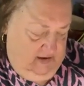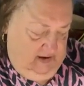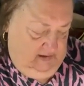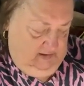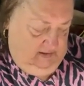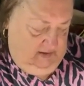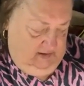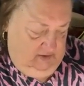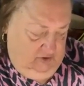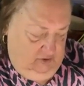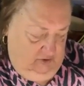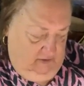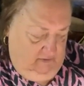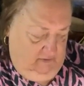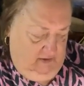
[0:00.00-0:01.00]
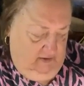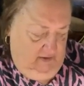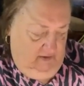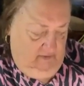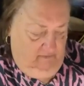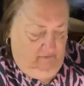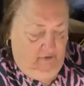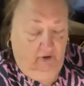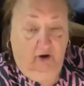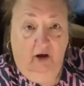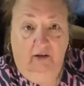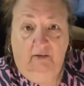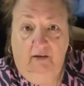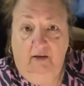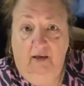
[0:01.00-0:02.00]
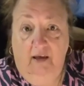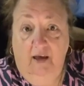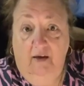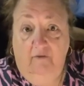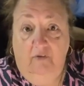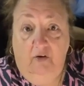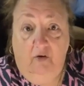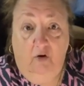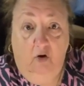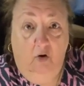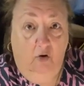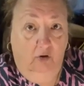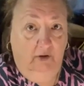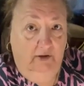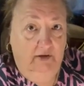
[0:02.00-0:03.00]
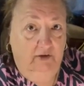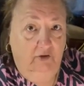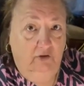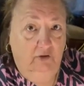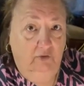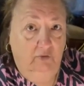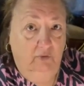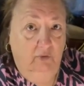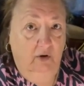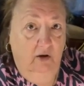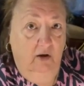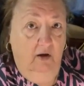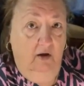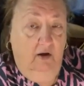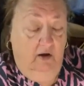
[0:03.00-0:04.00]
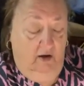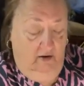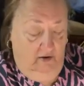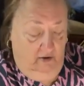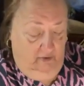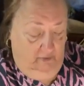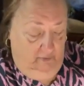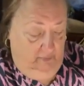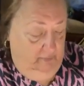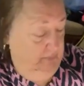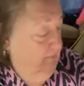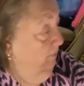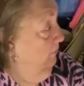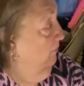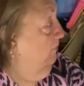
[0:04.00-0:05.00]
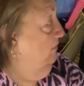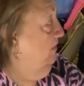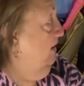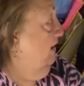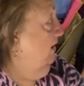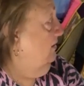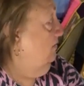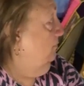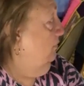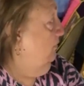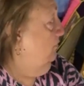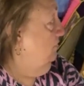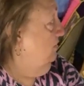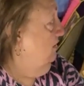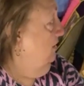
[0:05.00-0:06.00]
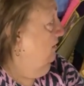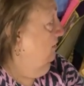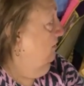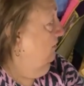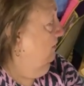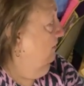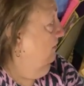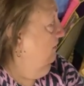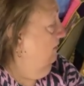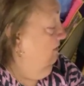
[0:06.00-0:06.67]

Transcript: In fact, I forgot that I have a call into another tax person.